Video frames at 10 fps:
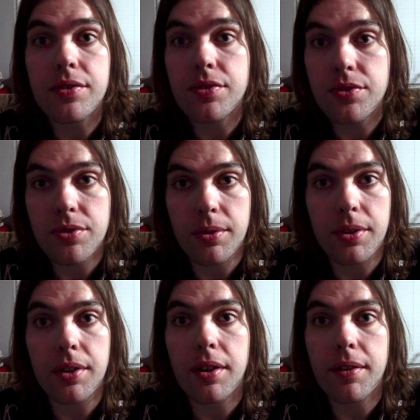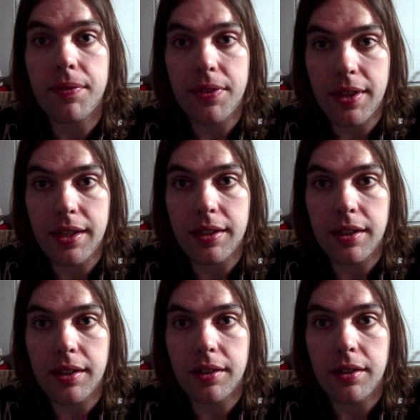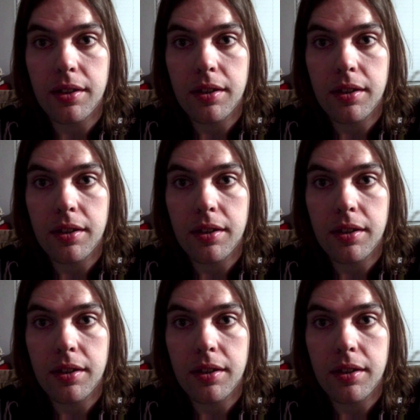sort of thinking,